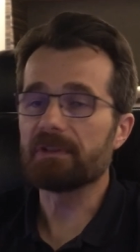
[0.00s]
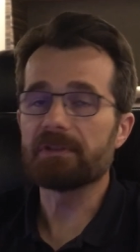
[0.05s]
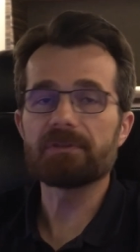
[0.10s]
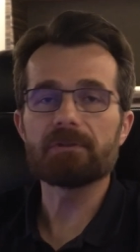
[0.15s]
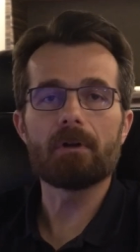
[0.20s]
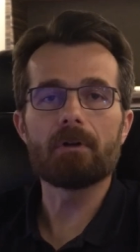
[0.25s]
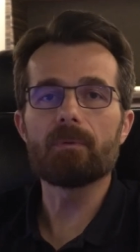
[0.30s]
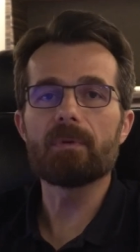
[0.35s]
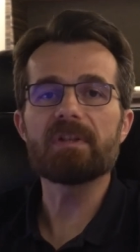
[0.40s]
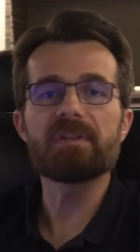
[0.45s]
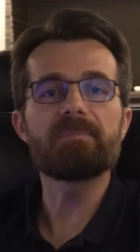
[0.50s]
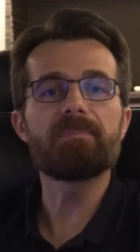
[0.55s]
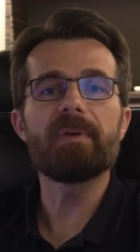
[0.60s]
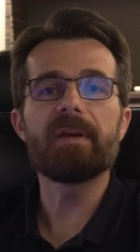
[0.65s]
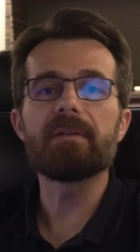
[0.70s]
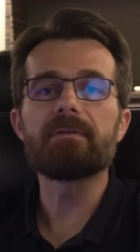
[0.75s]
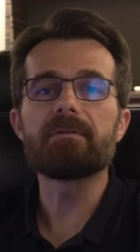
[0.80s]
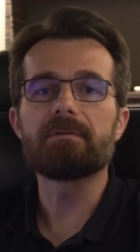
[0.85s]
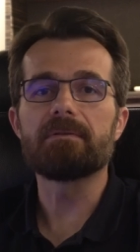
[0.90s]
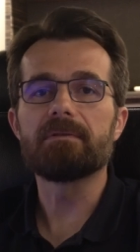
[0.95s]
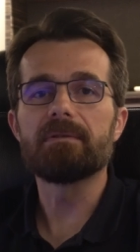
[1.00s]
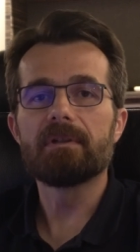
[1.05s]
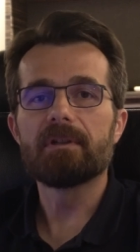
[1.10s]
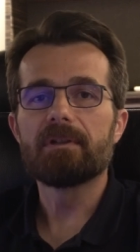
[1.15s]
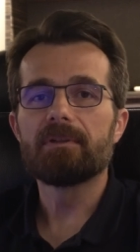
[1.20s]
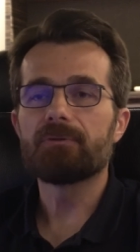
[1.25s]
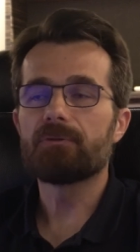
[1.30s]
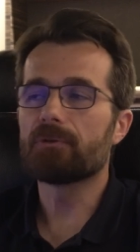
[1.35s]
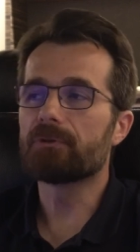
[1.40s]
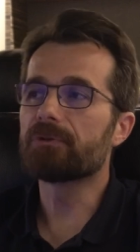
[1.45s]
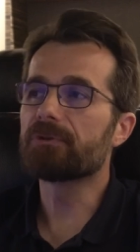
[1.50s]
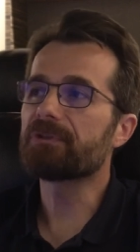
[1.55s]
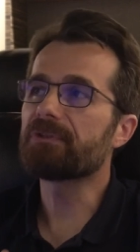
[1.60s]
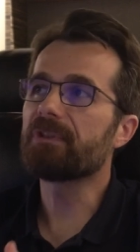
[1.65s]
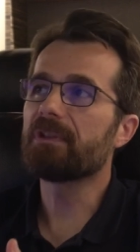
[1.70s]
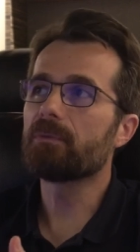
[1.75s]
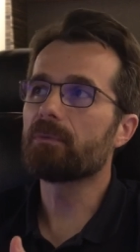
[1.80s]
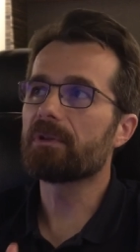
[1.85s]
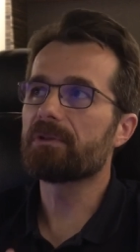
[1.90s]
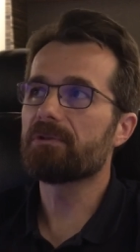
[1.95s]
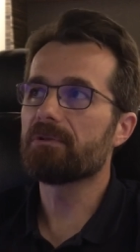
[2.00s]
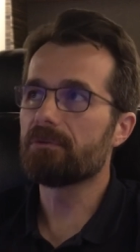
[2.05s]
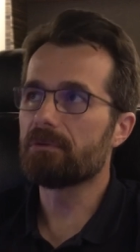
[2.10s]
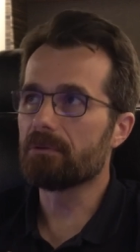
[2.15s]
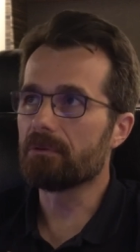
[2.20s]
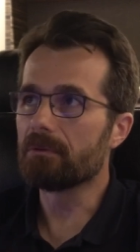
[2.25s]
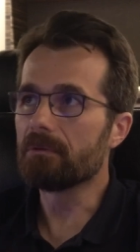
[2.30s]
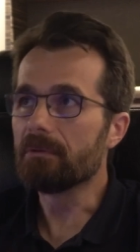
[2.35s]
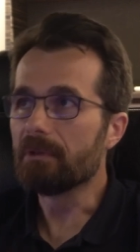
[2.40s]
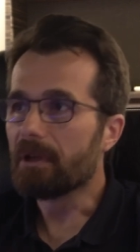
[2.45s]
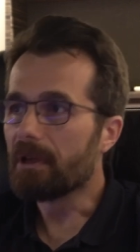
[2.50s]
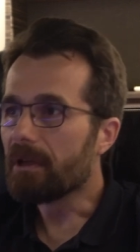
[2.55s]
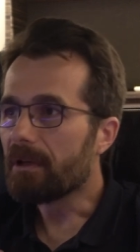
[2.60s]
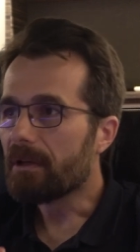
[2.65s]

It's always better to understand what you do